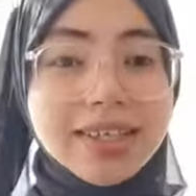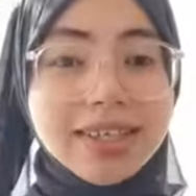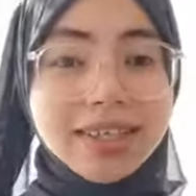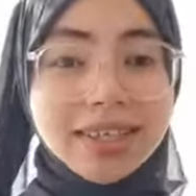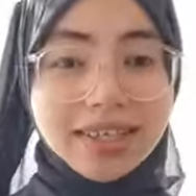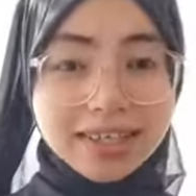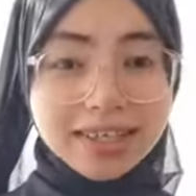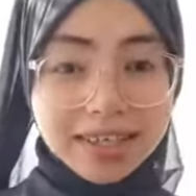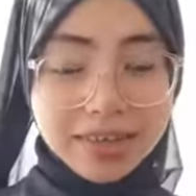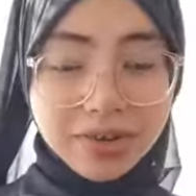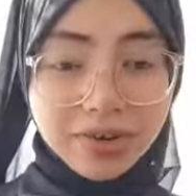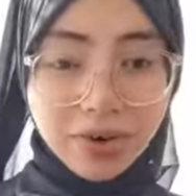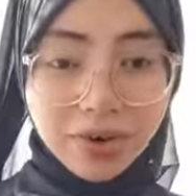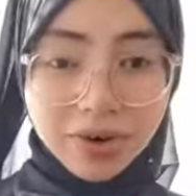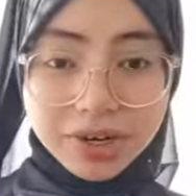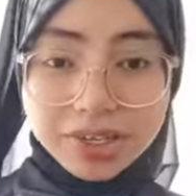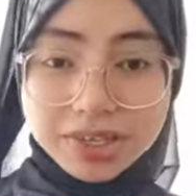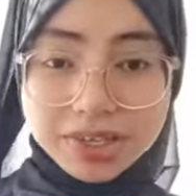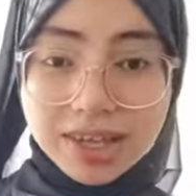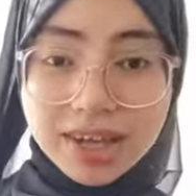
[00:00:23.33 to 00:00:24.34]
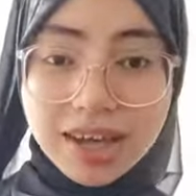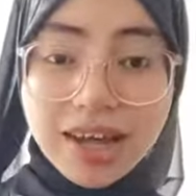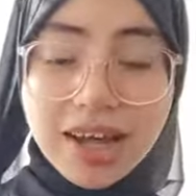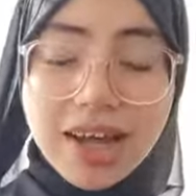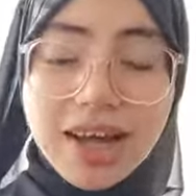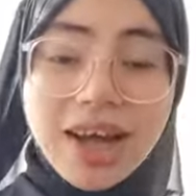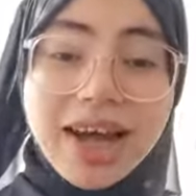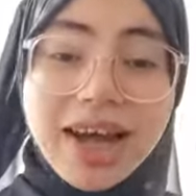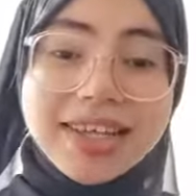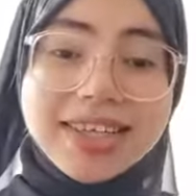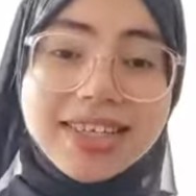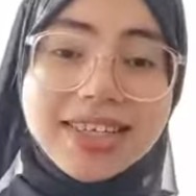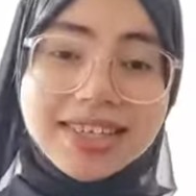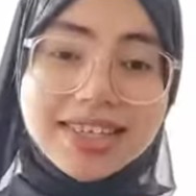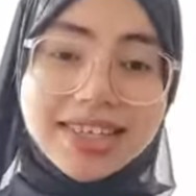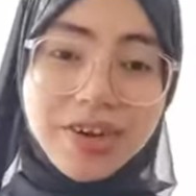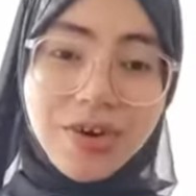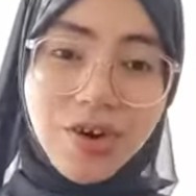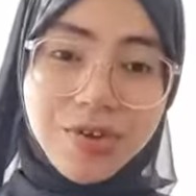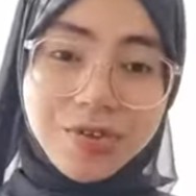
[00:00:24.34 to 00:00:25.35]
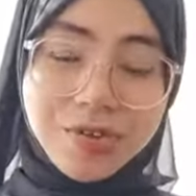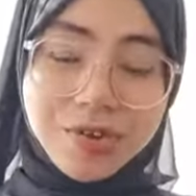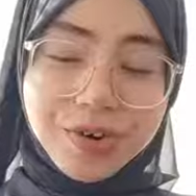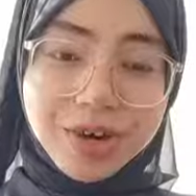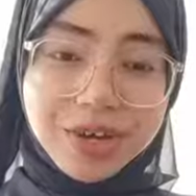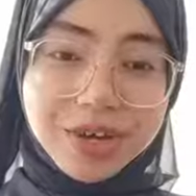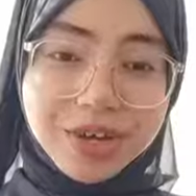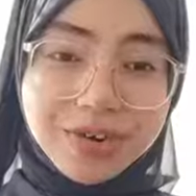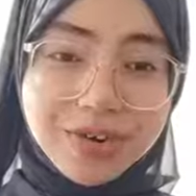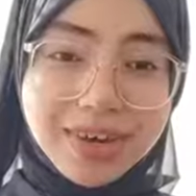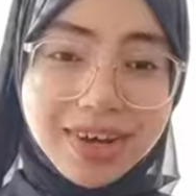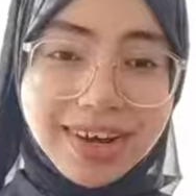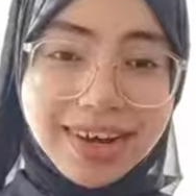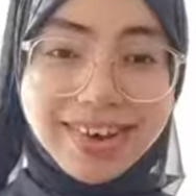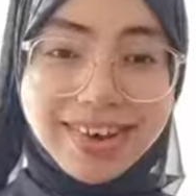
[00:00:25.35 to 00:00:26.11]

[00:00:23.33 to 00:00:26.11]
ticketing course, ICSA offer you